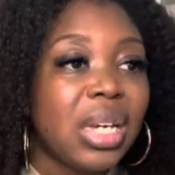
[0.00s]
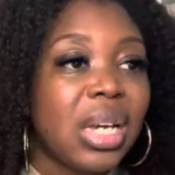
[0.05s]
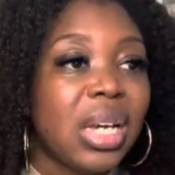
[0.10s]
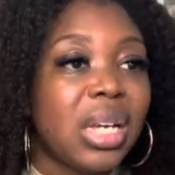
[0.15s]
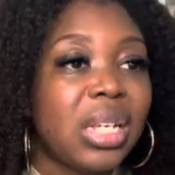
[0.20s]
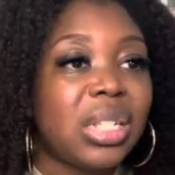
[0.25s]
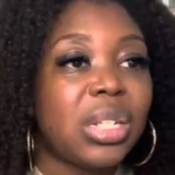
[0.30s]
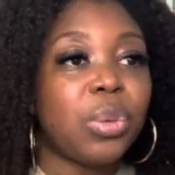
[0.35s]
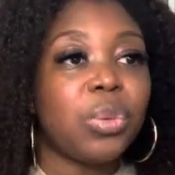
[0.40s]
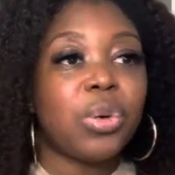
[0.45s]

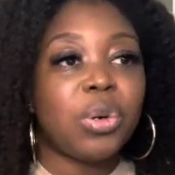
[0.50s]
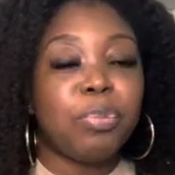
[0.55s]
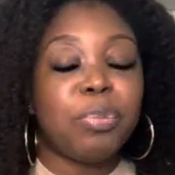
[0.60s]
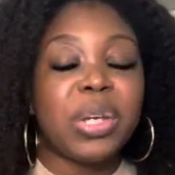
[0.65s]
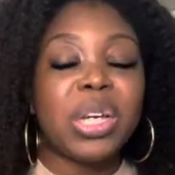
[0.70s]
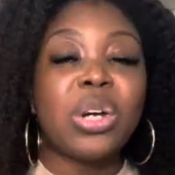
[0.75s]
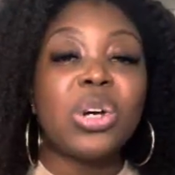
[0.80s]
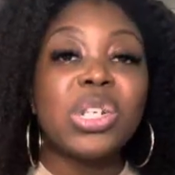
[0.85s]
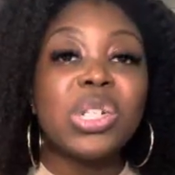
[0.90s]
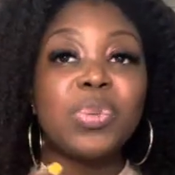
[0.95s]
So
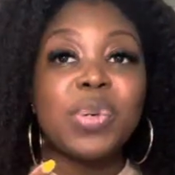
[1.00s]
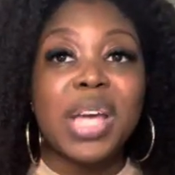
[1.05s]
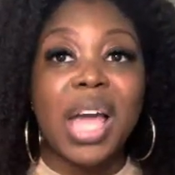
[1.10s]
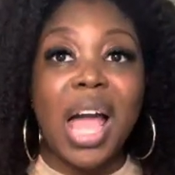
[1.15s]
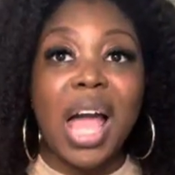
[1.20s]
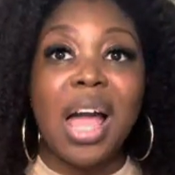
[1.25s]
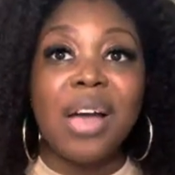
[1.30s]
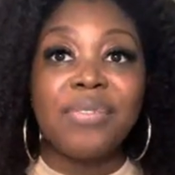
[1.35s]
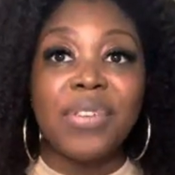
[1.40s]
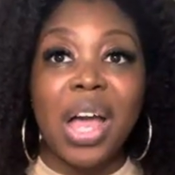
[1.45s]
because we
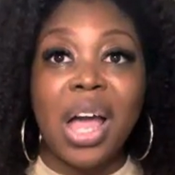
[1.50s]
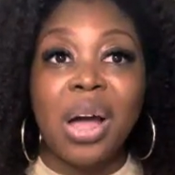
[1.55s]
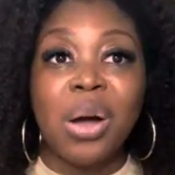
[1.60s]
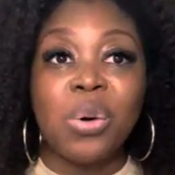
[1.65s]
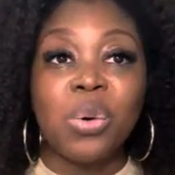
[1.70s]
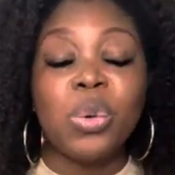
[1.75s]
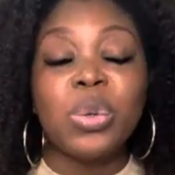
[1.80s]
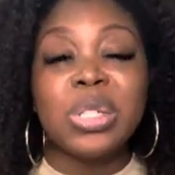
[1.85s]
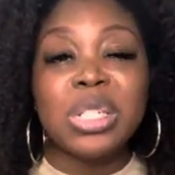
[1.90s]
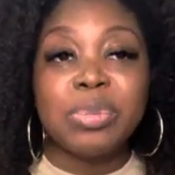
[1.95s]
have our
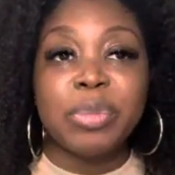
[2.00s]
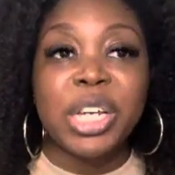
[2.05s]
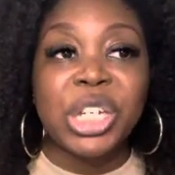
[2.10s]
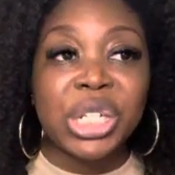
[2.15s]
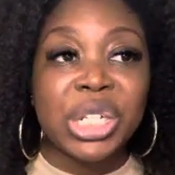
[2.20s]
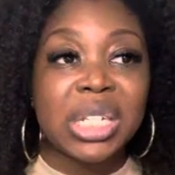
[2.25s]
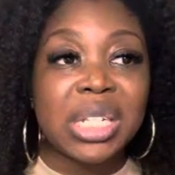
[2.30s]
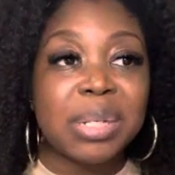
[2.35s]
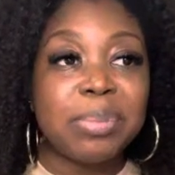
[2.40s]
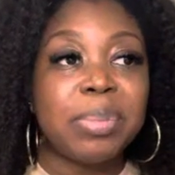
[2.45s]

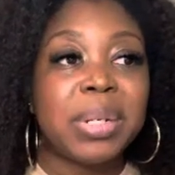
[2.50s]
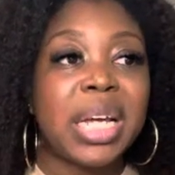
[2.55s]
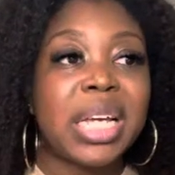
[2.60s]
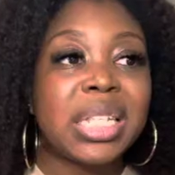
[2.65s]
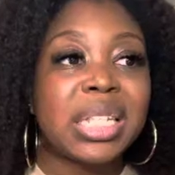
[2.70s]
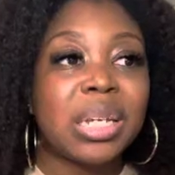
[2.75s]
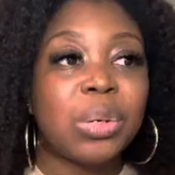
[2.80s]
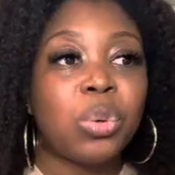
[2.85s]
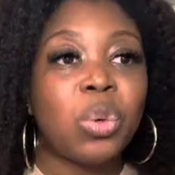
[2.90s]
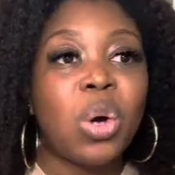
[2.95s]
automations in place
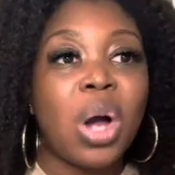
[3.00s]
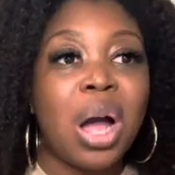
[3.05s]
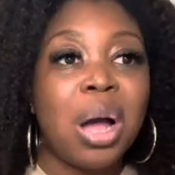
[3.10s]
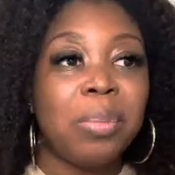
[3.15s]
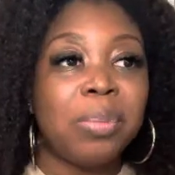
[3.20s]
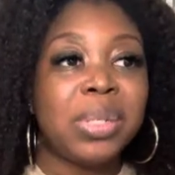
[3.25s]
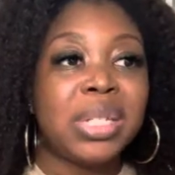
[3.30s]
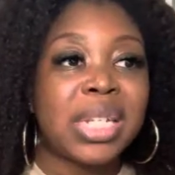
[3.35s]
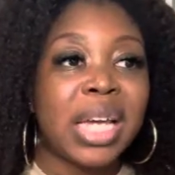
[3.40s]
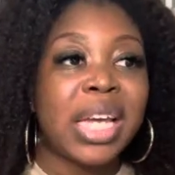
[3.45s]
that will
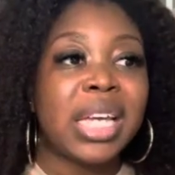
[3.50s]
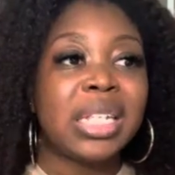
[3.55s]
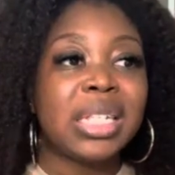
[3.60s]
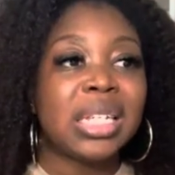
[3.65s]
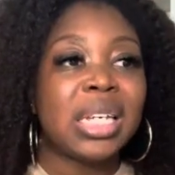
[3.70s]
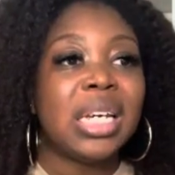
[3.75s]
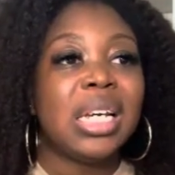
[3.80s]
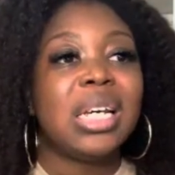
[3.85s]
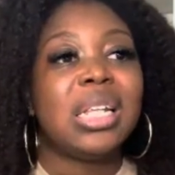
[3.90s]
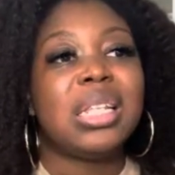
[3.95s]
update
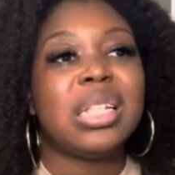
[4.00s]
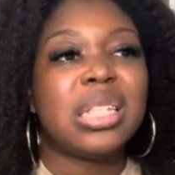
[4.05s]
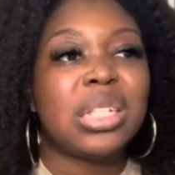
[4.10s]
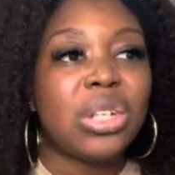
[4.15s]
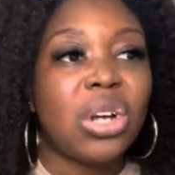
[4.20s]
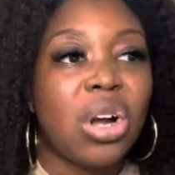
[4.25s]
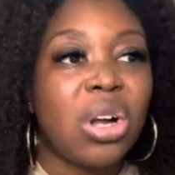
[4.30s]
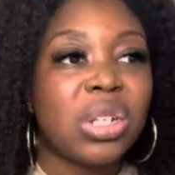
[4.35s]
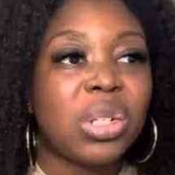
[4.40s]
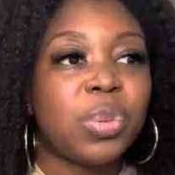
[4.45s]
this
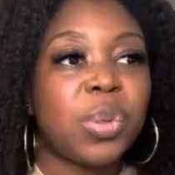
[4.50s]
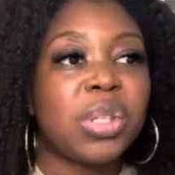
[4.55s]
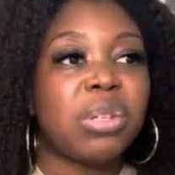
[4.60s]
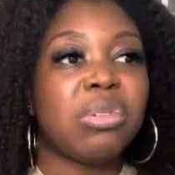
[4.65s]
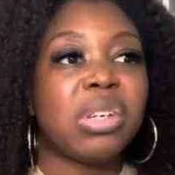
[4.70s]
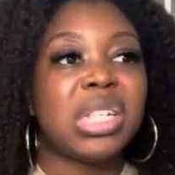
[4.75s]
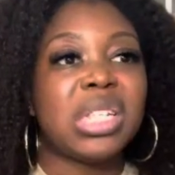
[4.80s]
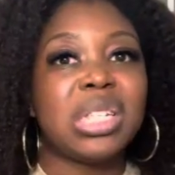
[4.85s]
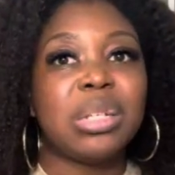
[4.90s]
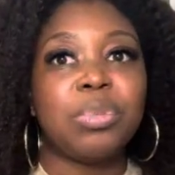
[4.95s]
task, whether
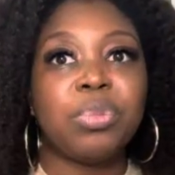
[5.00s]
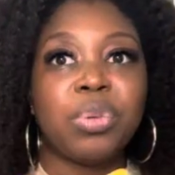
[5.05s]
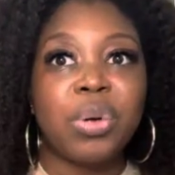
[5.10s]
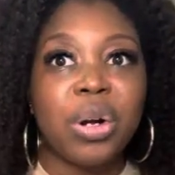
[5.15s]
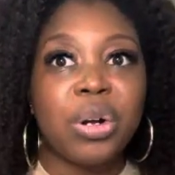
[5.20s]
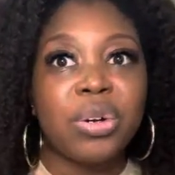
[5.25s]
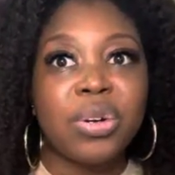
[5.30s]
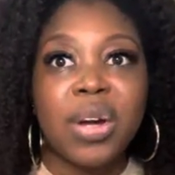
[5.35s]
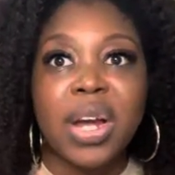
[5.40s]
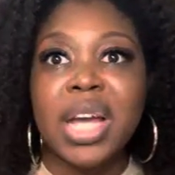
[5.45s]
it's in
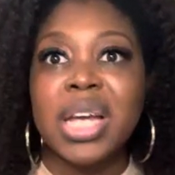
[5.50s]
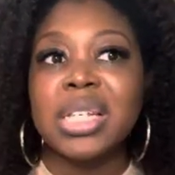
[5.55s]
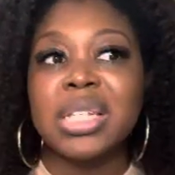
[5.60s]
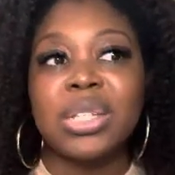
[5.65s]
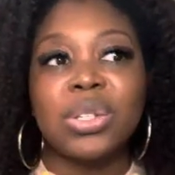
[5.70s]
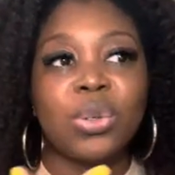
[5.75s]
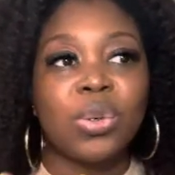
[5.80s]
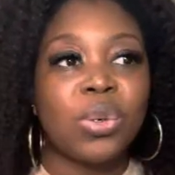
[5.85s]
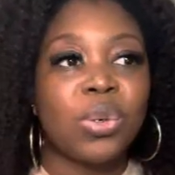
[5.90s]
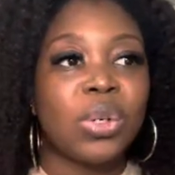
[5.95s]
progress
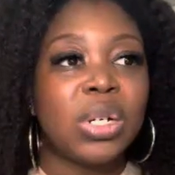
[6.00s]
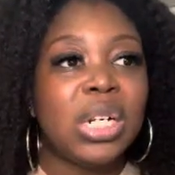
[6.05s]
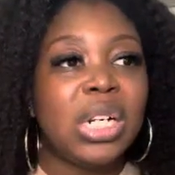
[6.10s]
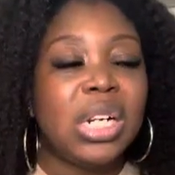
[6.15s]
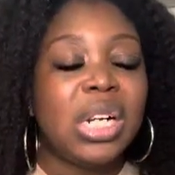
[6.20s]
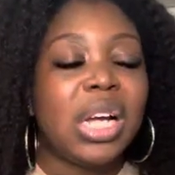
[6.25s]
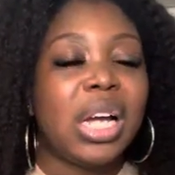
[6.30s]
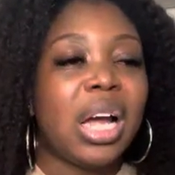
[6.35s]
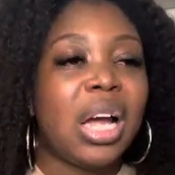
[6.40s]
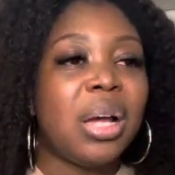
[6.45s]
or
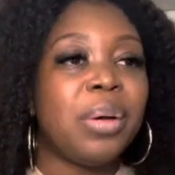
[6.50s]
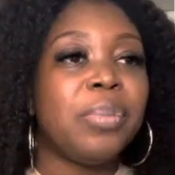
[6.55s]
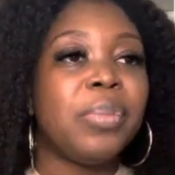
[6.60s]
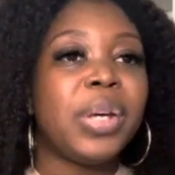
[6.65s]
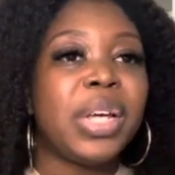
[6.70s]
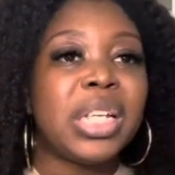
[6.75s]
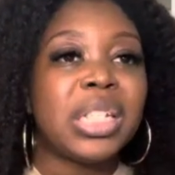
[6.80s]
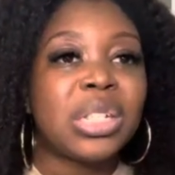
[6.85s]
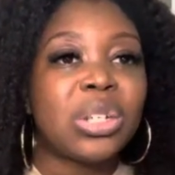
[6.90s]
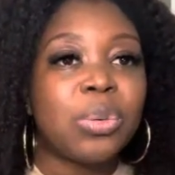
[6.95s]

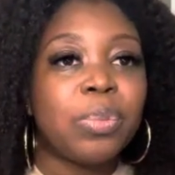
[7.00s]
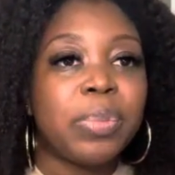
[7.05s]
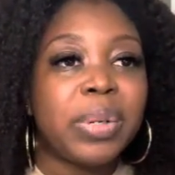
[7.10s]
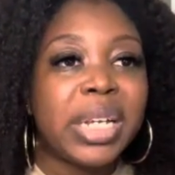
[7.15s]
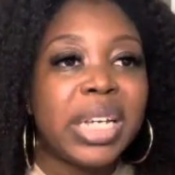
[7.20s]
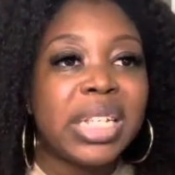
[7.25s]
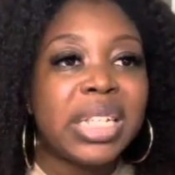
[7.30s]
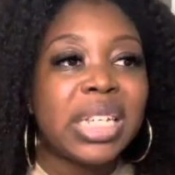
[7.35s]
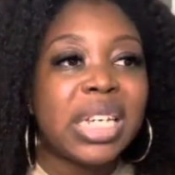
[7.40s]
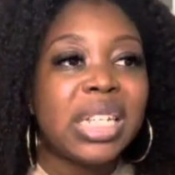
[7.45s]
it's
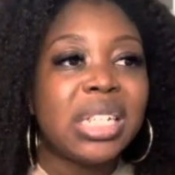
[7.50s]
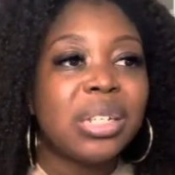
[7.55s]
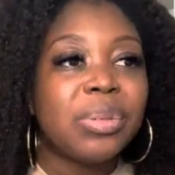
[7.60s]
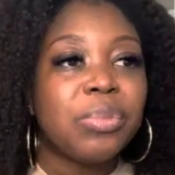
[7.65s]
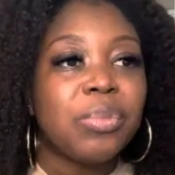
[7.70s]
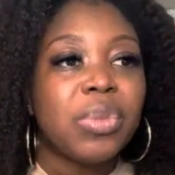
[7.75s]
completed.